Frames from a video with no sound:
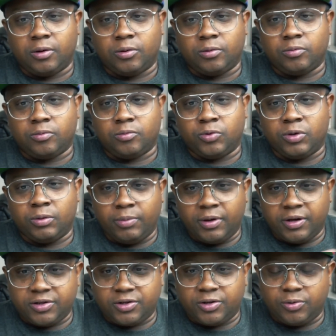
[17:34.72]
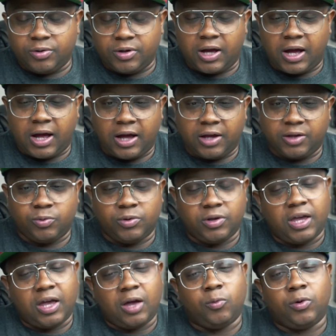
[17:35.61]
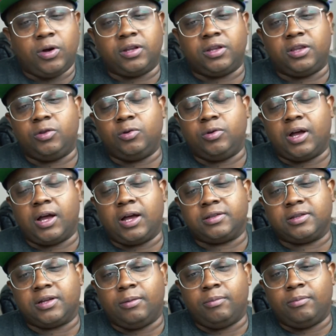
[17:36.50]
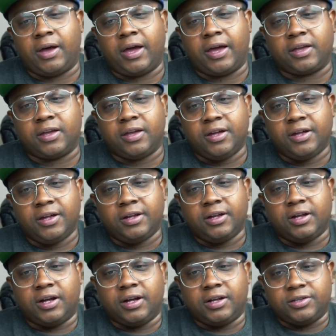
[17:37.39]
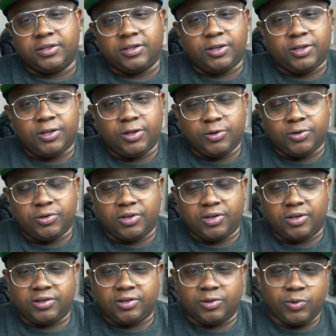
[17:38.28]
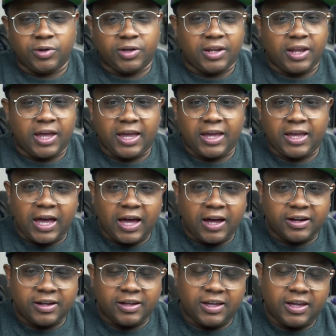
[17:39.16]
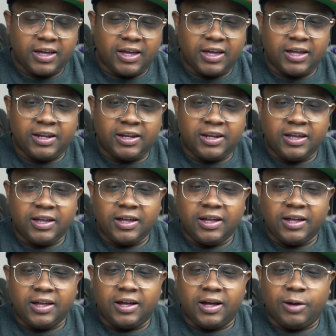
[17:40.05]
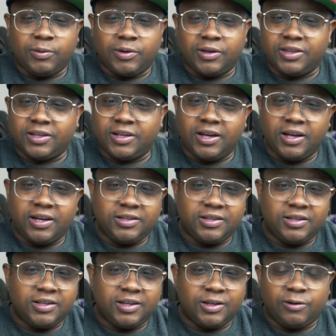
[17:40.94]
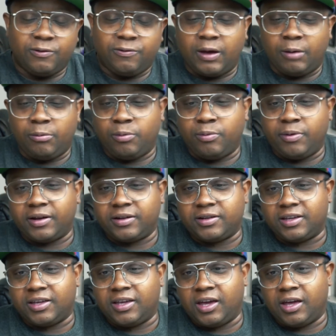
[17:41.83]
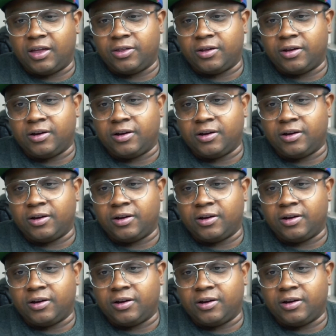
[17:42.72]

We miss you guys. We can't wait till you guys come back to Houston so we can hang out again, get the cousins, get the family back together.